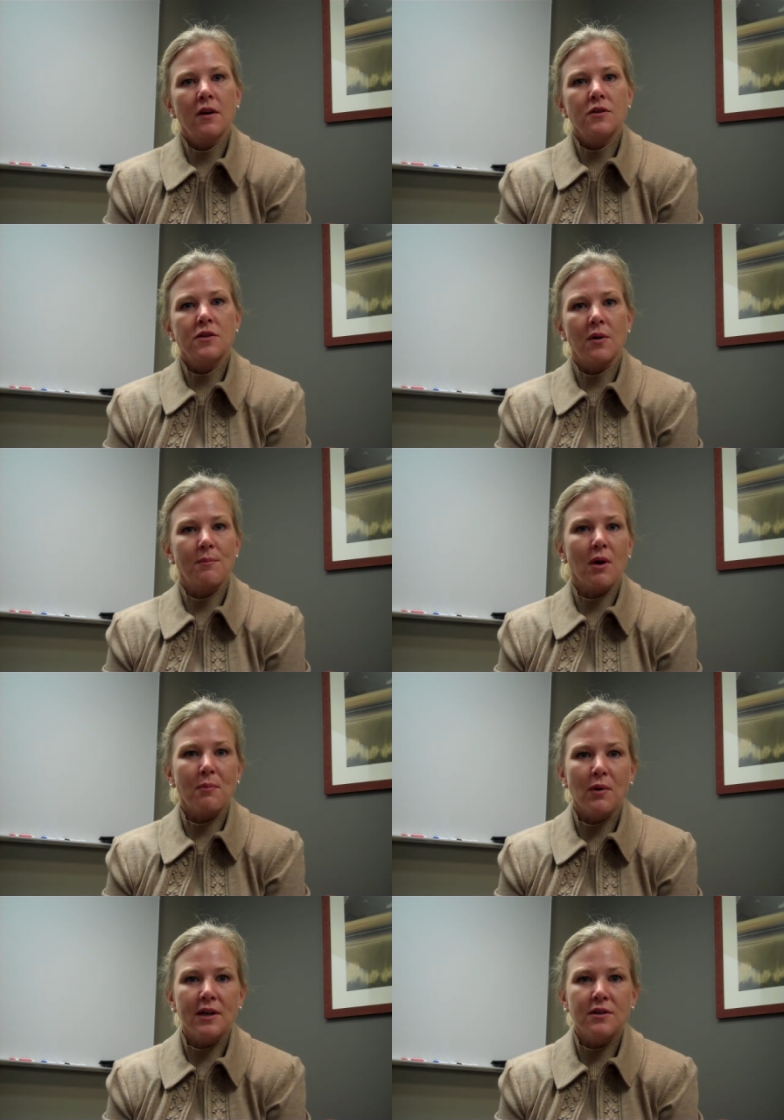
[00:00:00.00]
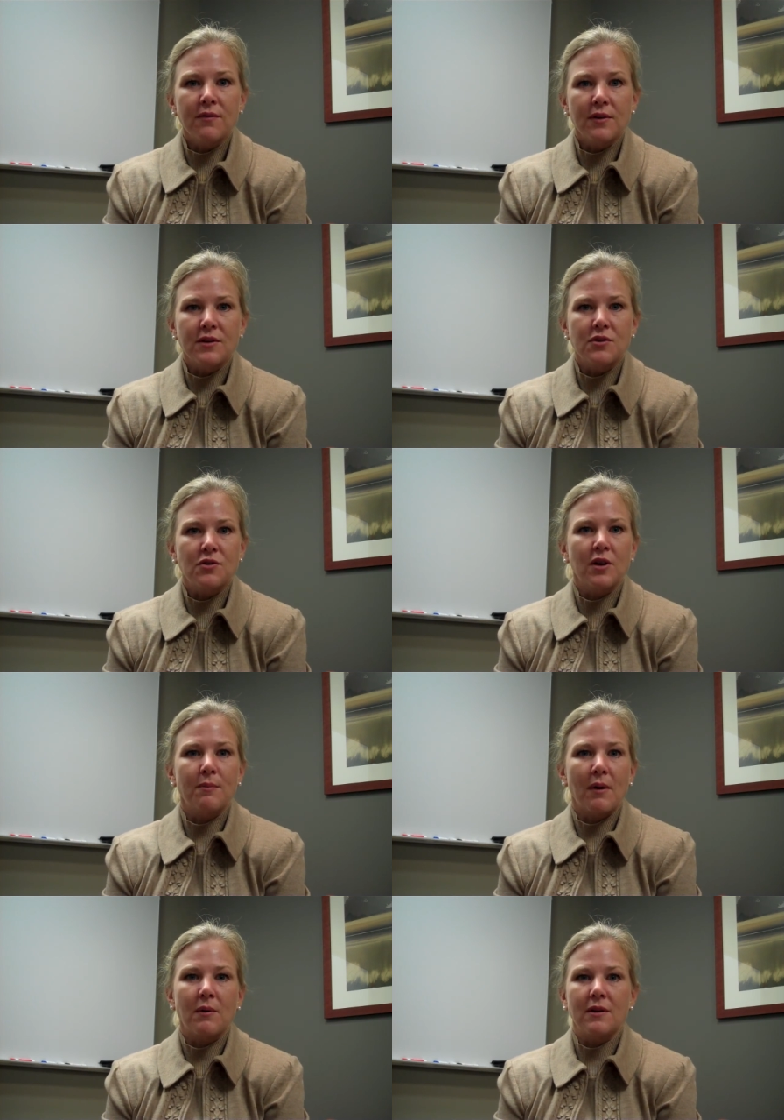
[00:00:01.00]
So in preparation for this trip,
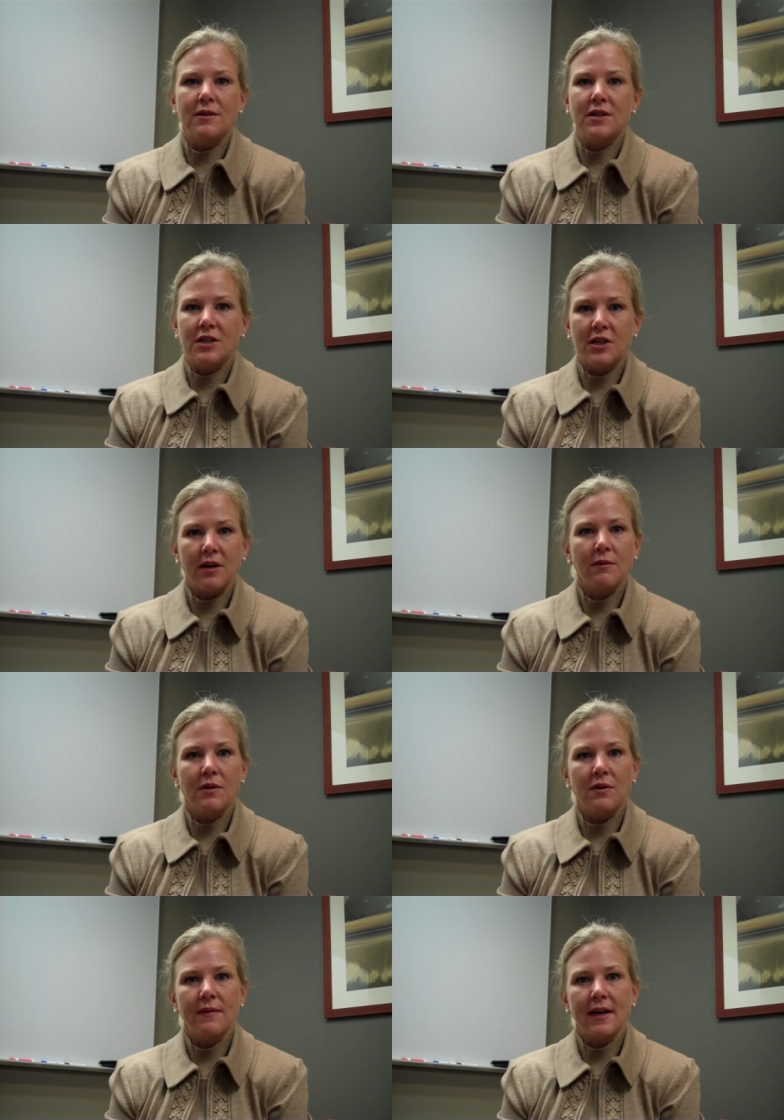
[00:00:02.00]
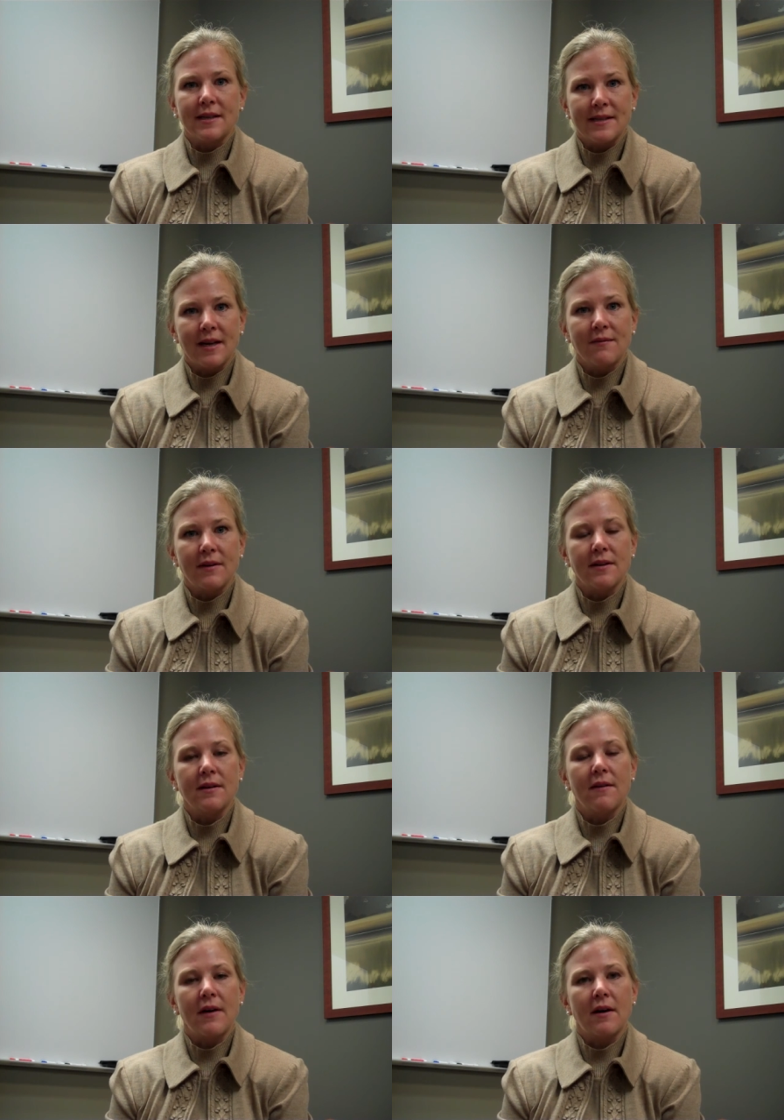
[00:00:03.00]
I wanted to share with you my excitement
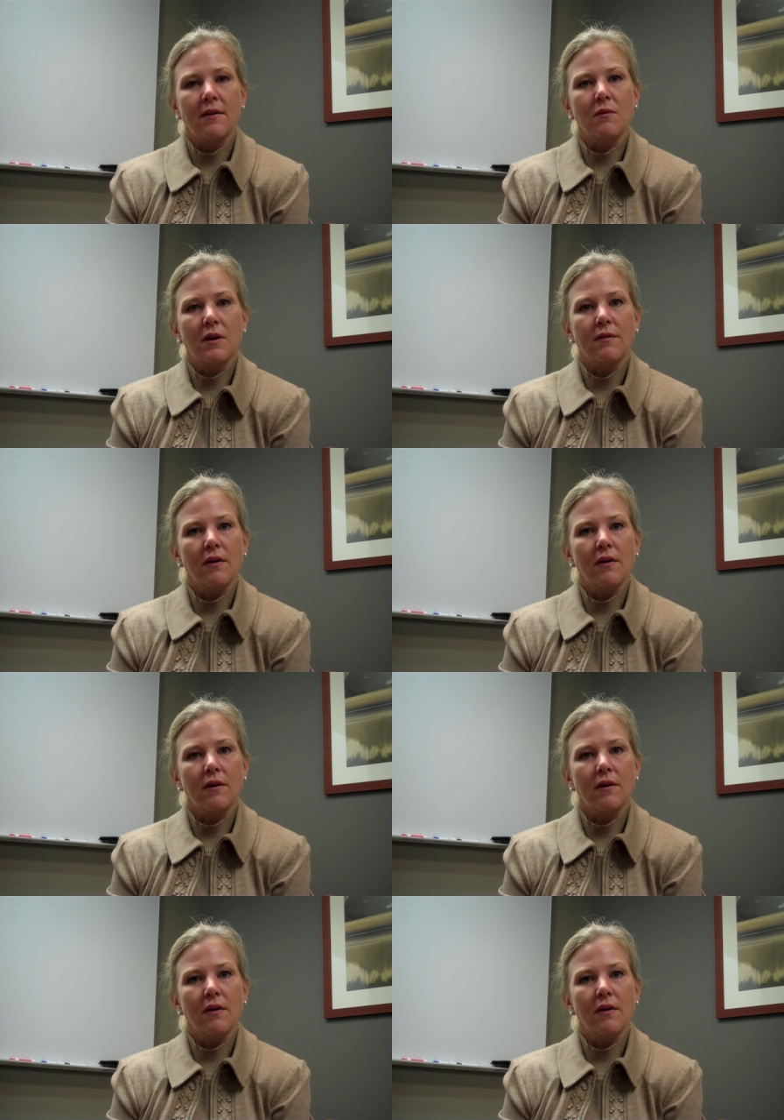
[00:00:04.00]
about one of our